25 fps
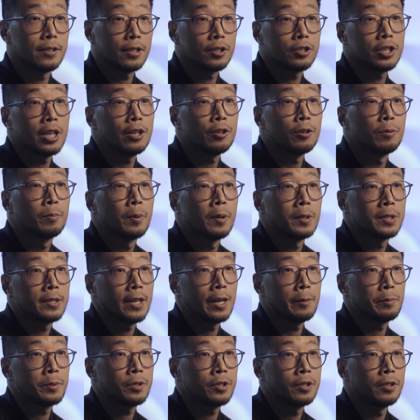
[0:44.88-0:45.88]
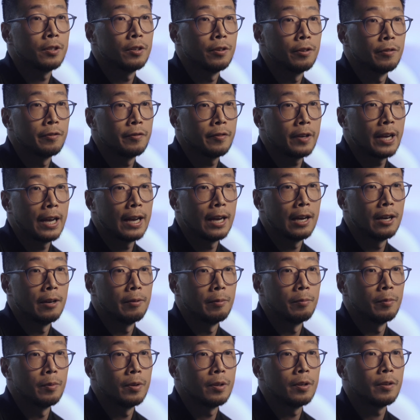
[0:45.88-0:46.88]
a general perception of
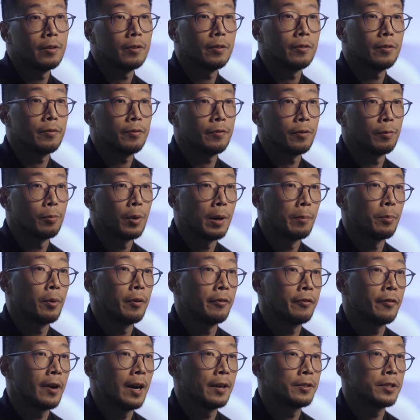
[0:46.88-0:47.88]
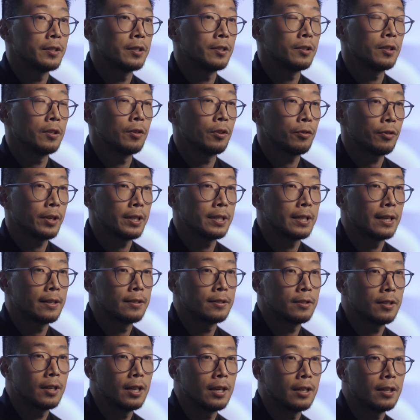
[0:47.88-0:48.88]
from 1.5 to 3
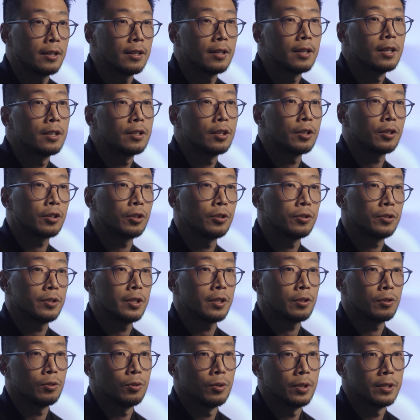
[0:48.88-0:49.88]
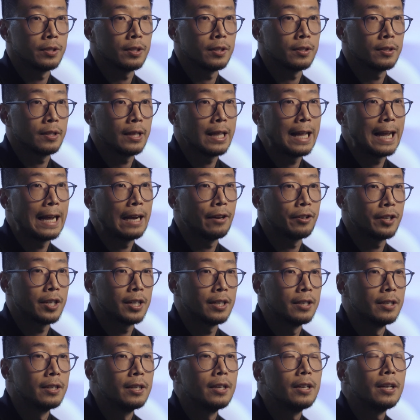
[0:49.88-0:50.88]
Tesla, the acoustic noise is louder.
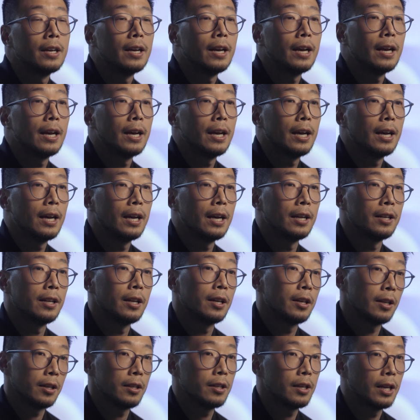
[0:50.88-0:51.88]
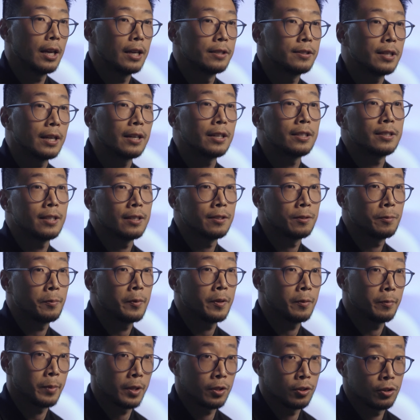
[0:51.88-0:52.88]
And studies has
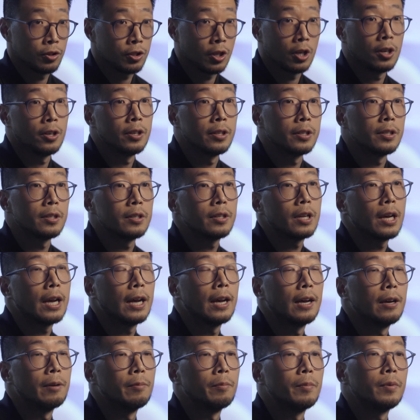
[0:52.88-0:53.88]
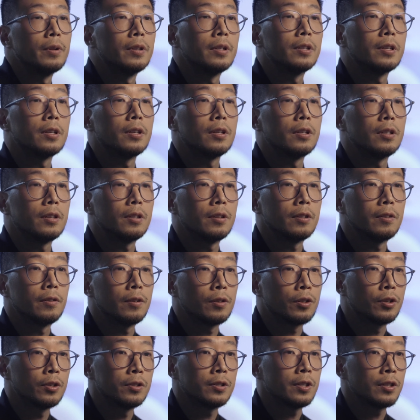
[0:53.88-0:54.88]
been shown that the
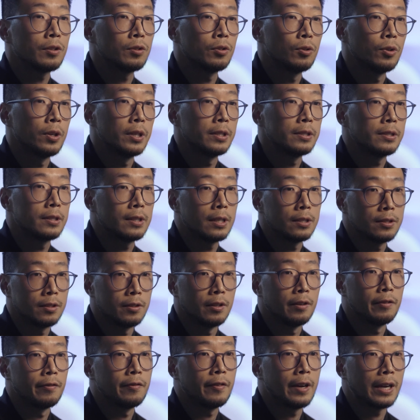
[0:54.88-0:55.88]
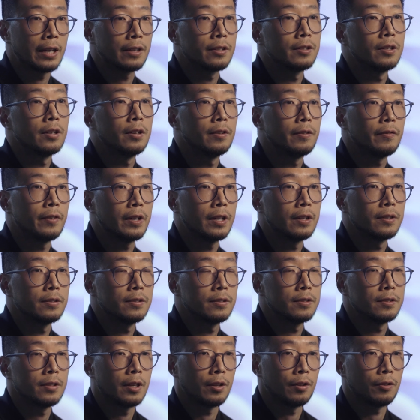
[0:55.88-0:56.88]
acoustic noise doesn't affect
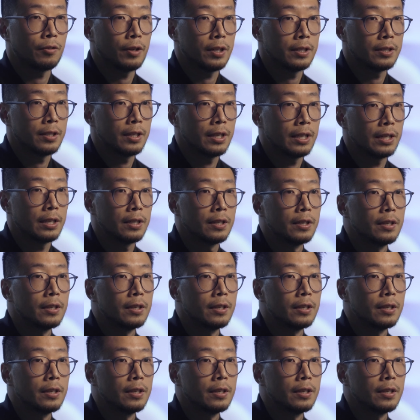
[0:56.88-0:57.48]
fetuses at 3T.